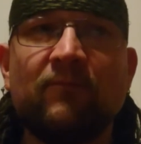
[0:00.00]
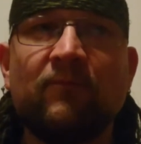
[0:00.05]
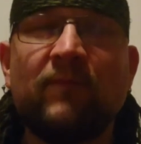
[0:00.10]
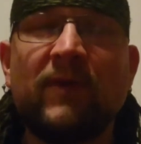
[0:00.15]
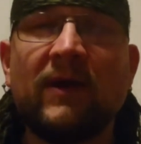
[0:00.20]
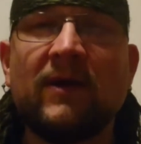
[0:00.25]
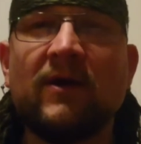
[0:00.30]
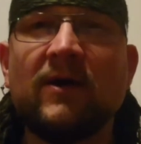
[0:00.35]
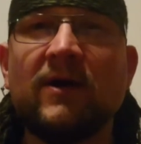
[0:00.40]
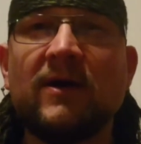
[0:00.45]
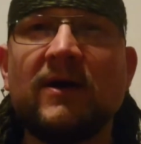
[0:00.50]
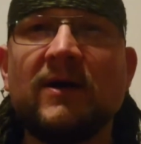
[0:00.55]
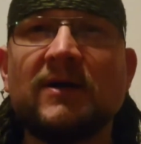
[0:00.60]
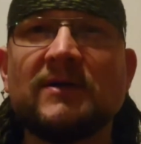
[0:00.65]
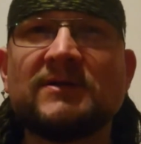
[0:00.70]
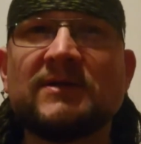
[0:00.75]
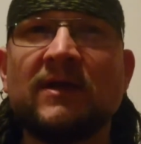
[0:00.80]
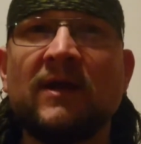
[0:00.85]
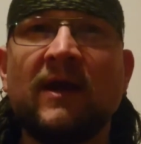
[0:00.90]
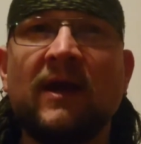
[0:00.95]

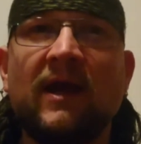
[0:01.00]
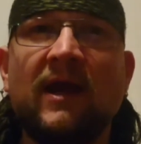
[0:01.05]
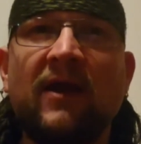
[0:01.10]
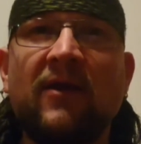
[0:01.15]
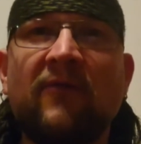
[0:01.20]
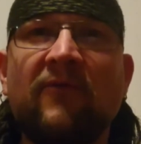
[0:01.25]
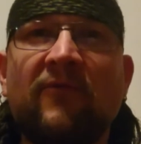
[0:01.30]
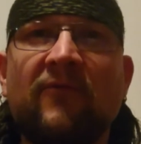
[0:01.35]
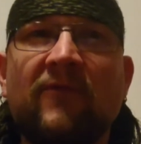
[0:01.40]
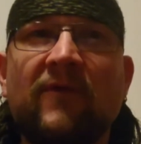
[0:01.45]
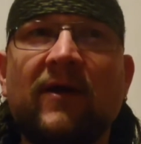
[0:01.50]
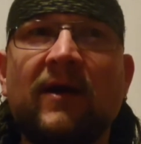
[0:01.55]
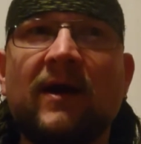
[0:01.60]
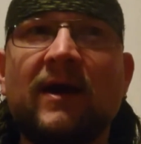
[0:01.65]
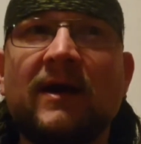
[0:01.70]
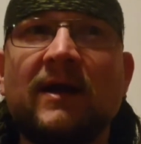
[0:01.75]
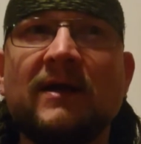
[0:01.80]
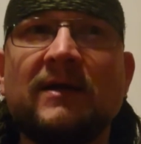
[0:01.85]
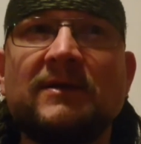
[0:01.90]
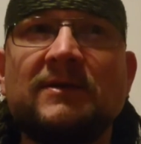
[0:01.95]
Because if
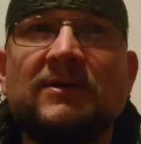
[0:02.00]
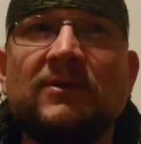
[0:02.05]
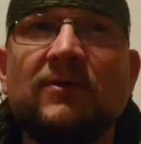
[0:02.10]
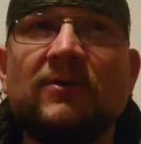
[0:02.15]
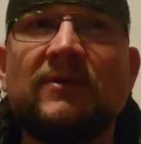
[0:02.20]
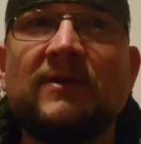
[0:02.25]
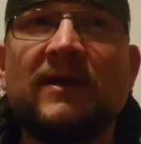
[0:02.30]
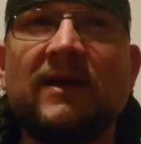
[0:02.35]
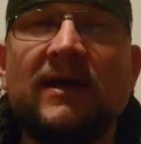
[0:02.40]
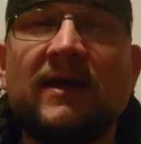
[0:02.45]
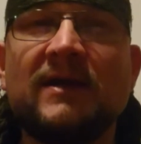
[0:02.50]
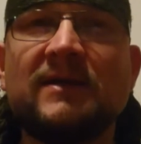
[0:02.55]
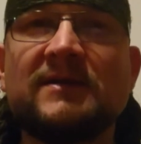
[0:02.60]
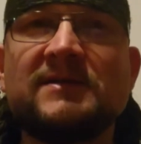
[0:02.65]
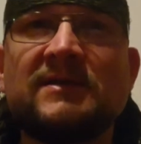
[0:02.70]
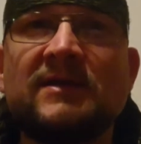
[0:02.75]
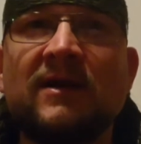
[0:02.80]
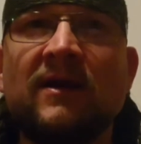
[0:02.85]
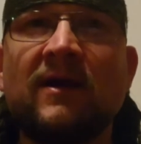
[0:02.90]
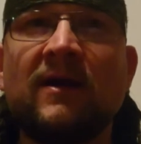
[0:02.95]
I do
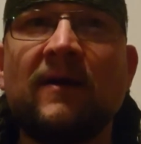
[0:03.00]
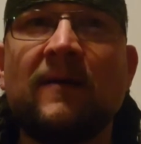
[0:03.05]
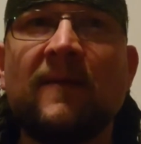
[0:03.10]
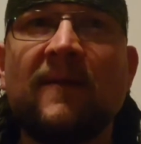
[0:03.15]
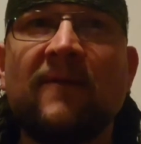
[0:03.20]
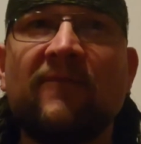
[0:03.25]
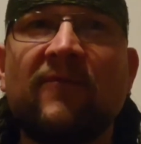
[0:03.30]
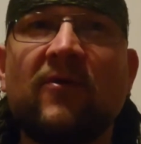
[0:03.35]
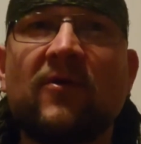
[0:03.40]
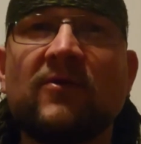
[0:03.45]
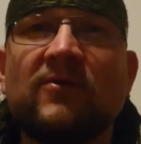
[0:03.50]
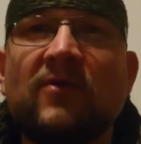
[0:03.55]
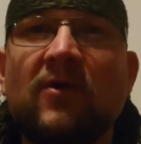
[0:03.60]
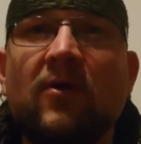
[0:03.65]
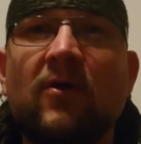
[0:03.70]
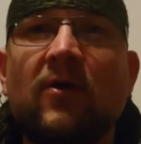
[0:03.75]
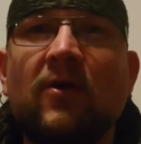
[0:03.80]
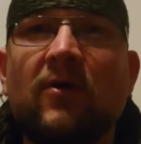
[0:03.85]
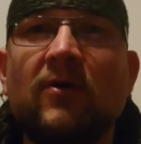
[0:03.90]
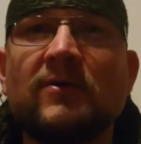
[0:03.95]
this for
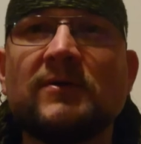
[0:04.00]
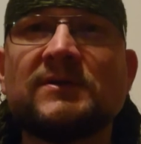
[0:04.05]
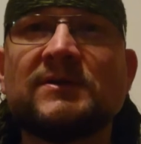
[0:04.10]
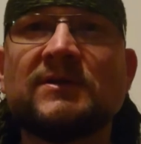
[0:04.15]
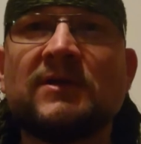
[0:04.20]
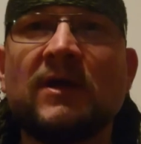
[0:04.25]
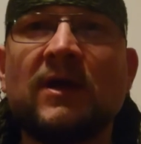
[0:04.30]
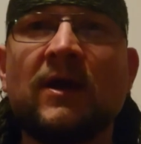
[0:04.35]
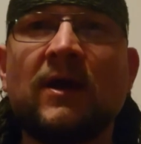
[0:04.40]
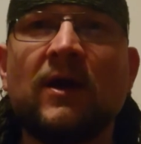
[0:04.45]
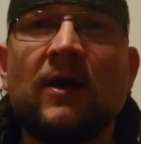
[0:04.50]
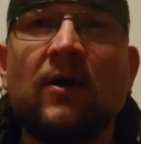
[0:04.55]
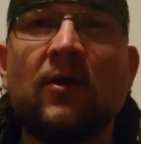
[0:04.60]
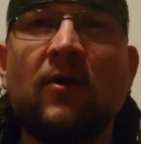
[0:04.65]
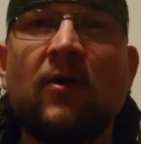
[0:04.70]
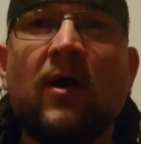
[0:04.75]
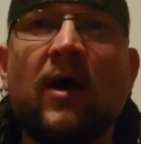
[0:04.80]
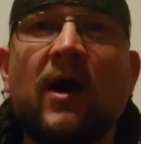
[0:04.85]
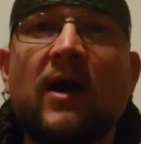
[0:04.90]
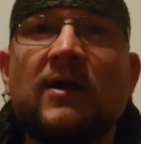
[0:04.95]
those
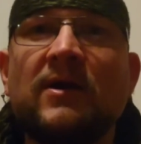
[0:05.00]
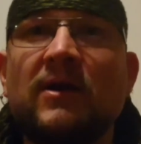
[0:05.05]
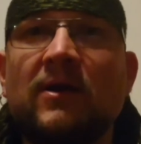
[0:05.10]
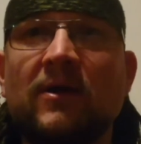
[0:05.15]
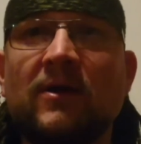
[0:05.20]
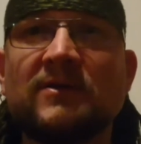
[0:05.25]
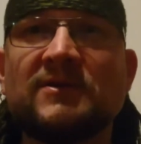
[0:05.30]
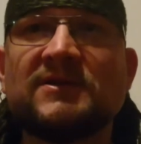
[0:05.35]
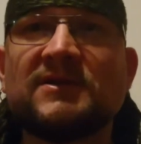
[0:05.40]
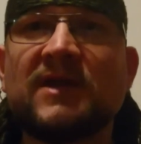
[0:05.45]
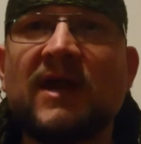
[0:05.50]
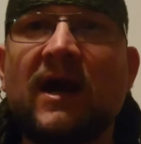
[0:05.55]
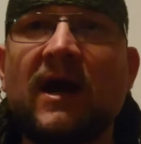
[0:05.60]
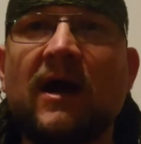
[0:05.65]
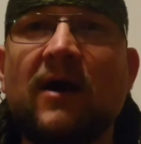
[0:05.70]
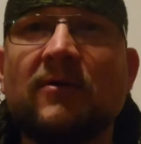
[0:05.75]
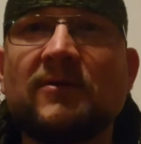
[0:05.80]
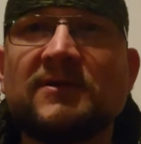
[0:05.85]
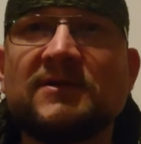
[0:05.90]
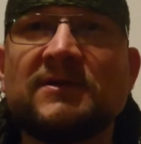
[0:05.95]
who are not
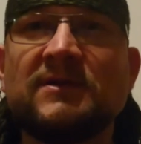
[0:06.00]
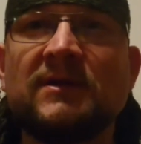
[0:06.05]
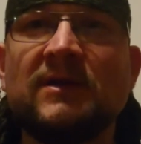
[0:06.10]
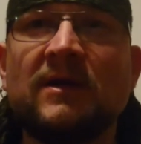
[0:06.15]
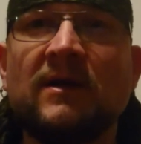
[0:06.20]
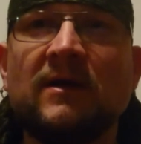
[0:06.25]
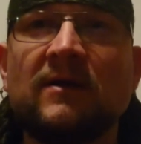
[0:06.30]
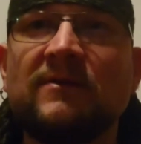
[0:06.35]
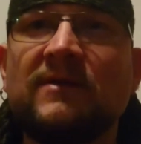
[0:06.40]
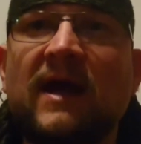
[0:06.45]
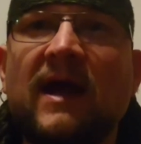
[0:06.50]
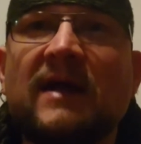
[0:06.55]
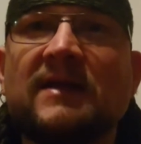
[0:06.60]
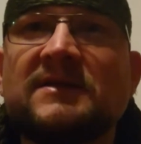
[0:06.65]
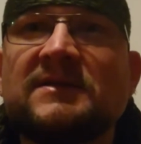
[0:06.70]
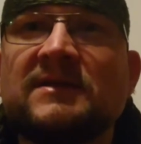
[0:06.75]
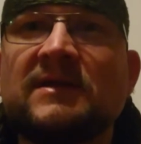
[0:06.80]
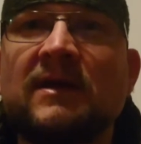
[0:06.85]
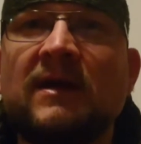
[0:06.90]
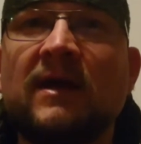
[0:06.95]
scouts,
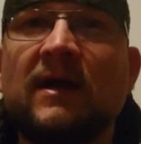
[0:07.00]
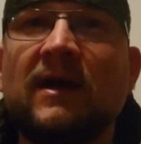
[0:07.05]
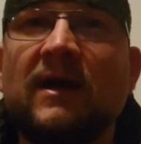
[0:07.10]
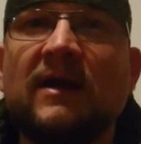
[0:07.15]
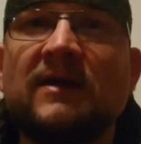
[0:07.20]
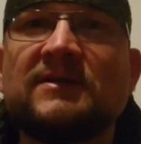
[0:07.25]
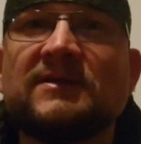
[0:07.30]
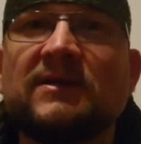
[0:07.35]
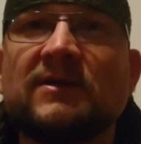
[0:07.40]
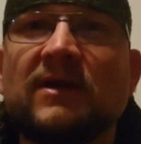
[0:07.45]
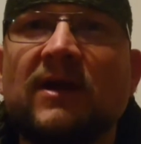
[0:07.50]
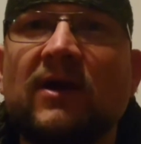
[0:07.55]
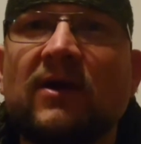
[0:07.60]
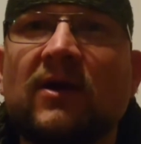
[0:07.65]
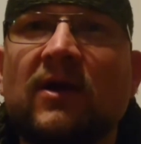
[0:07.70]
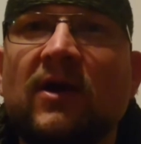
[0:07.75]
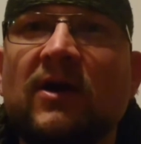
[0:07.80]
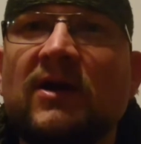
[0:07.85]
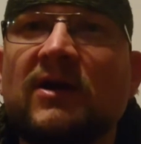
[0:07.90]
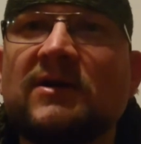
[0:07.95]
that is
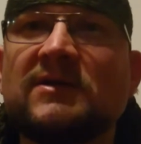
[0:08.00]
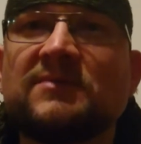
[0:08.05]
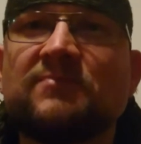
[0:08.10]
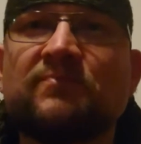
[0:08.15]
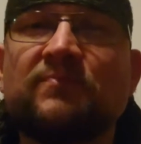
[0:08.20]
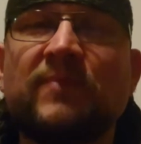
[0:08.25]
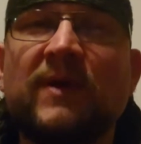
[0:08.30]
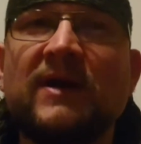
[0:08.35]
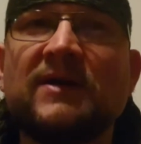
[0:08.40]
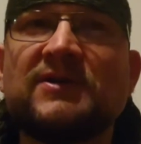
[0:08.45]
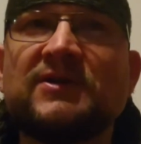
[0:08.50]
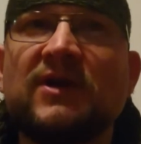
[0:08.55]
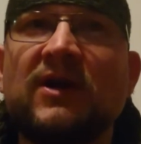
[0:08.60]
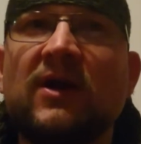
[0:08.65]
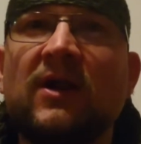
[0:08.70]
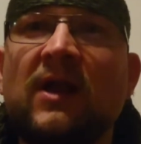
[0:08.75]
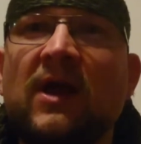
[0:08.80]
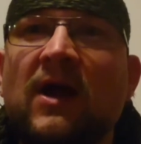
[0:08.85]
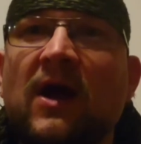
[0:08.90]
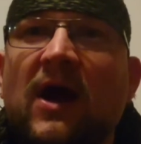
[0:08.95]
a
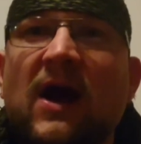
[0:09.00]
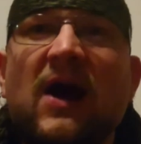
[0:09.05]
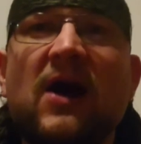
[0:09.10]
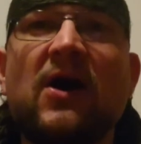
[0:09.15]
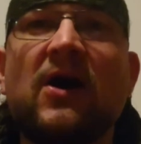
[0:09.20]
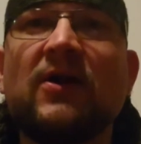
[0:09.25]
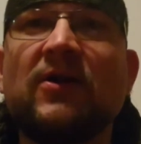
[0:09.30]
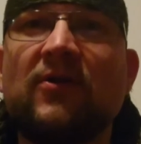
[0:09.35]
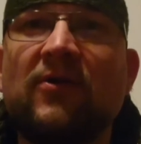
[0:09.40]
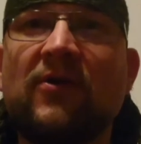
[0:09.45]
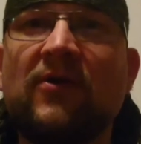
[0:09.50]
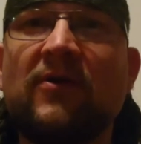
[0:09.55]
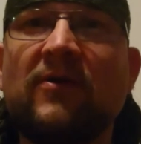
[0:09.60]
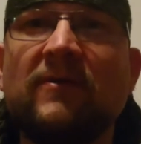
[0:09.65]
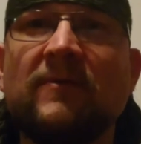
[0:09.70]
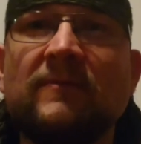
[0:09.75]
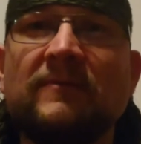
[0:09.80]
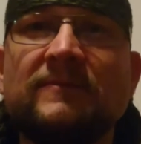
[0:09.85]
special honor.